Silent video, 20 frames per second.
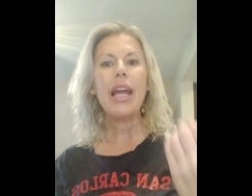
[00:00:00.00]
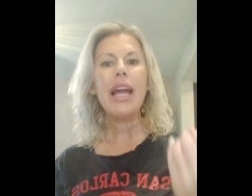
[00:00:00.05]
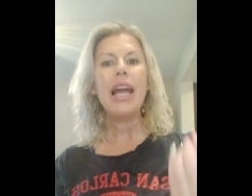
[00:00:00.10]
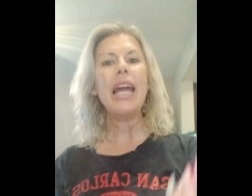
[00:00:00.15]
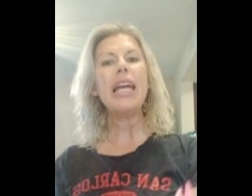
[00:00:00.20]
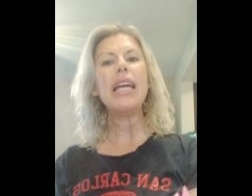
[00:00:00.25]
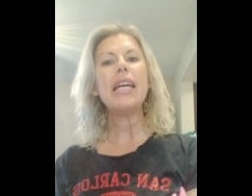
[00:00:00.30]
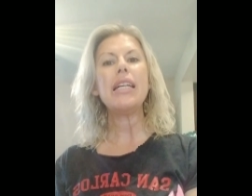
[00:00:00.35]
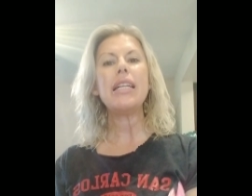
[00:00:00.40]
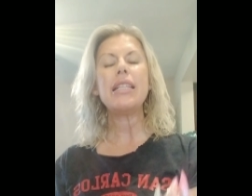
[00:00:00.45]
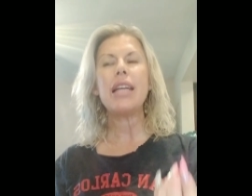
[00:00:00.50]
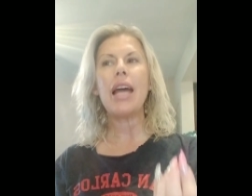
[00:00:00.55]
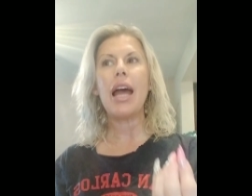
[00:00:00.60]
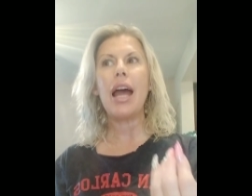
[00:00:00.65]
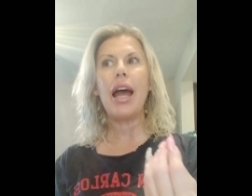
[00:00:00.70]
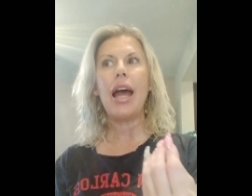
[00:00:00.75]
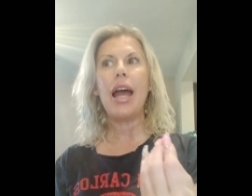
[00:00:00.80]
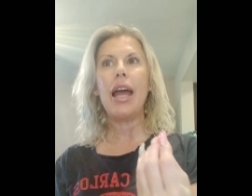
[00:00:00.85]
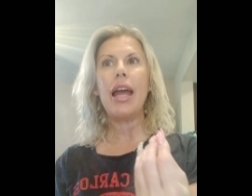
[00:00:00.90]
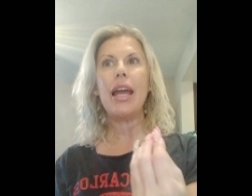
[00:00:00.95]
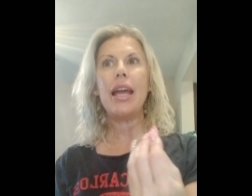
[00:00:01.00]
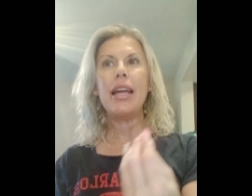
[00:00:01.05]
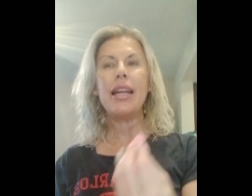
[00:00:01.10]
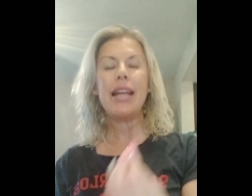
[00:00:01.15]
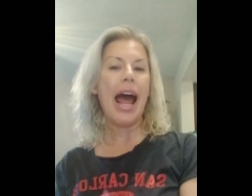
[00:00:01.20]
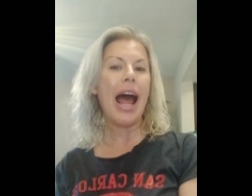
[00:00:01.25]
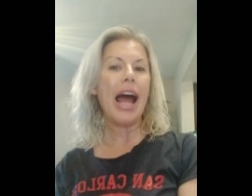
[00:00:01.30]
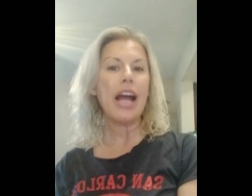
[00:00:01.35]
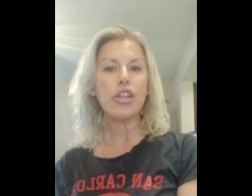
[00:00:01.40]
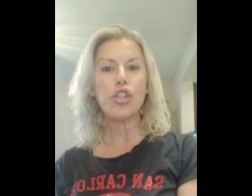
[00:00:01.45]
And it
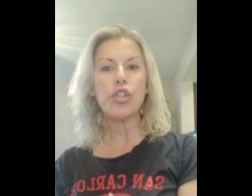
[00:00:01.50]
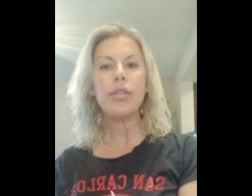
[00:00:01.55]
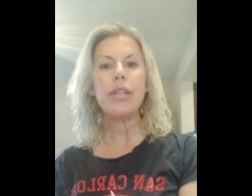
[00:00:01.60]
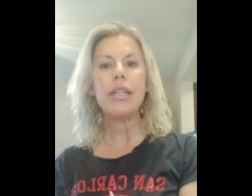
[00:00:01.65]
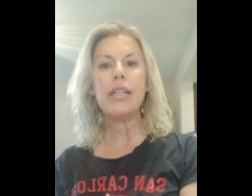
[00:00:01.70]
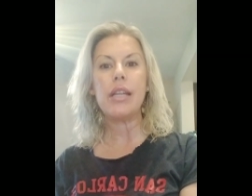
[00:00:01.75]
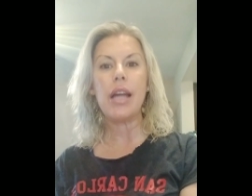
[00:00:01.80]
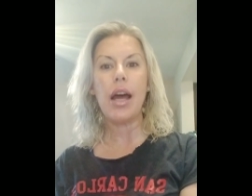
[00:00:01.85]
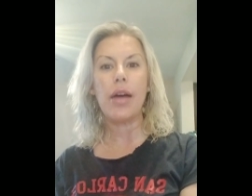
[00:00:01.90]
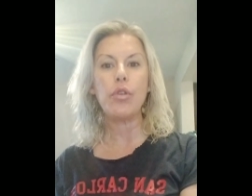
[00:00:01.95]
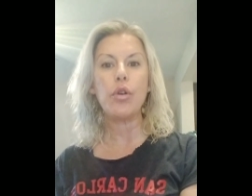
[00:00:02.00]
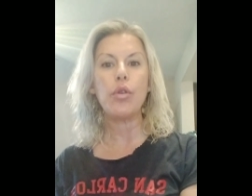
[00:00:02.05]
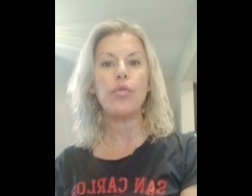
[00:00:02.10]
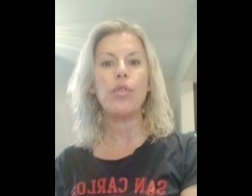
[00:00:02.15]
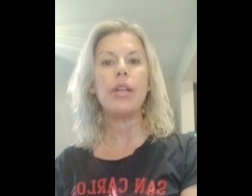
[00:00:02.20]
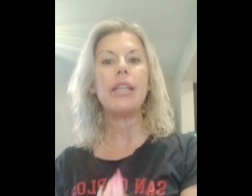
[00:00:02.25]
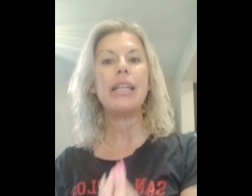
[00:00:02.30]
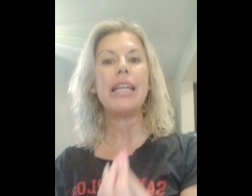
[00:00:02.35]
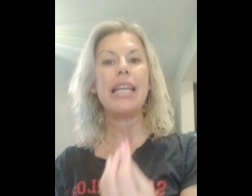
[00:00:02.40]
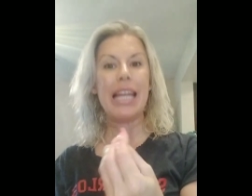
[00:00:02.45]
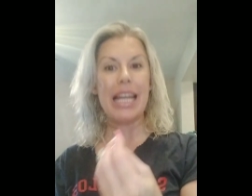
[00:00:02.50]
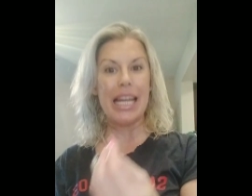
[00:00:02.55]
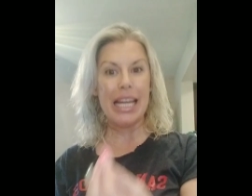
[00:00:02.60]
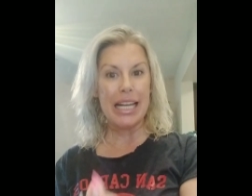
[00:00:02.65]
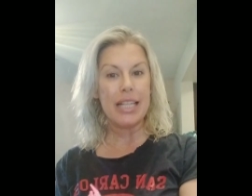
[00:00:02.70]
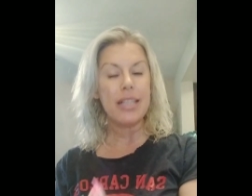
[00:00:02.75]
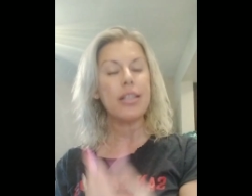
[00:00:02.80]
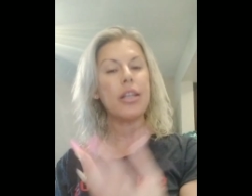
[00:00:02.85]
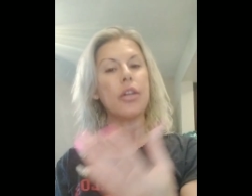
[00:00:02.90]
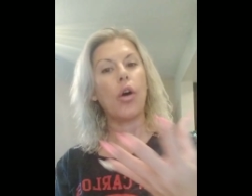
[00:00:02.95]
actually never really
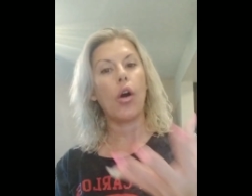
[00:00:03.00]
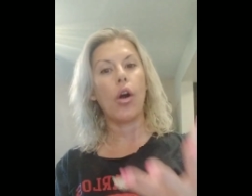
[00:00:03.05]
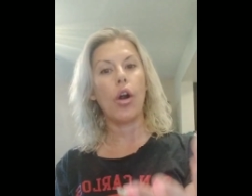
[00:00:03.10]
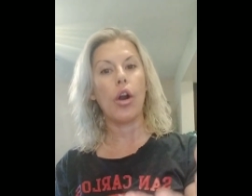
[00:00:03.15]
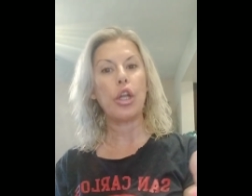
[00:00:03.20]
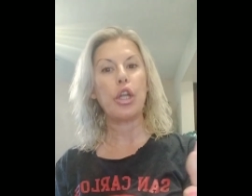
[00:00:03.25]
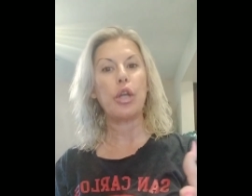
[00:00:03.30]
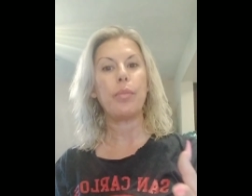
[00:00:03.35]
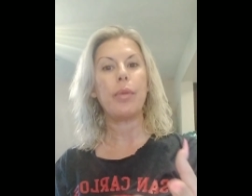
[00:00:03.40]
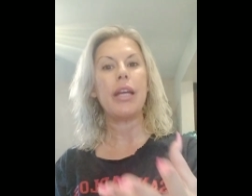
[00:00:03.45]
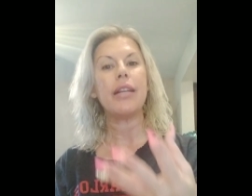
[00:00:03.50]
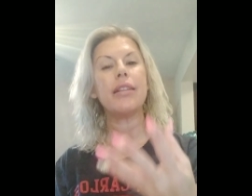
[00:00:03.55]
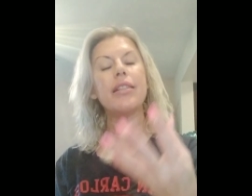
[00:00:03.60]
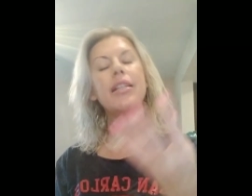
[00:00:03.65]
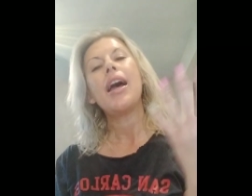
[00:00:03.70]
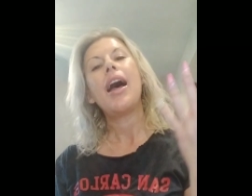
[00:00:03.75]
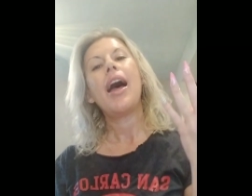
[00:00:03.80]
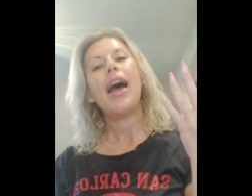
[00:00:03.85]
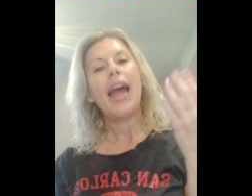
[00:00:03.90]
is an argument.